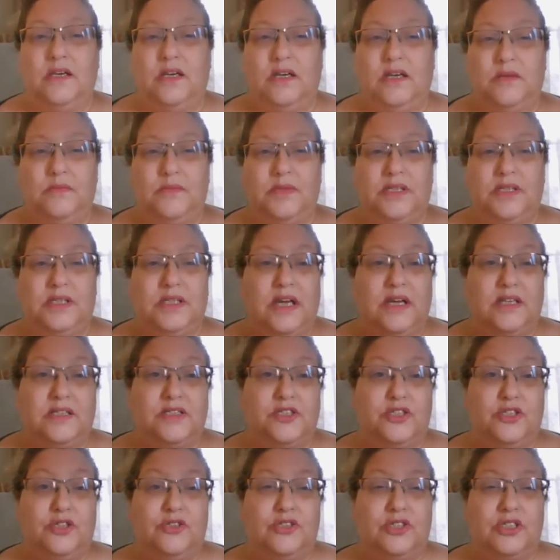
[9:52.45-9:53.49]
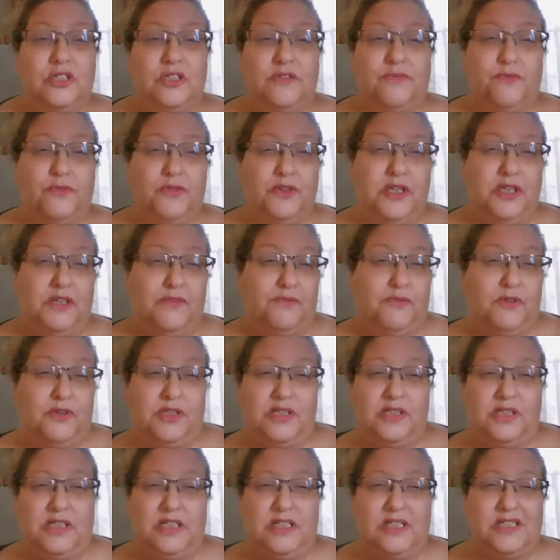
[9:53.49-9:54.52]
And that's usually free for
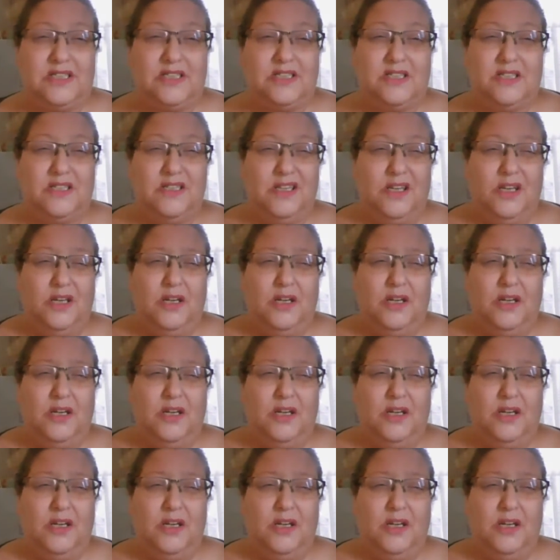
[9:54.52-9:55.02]
at least,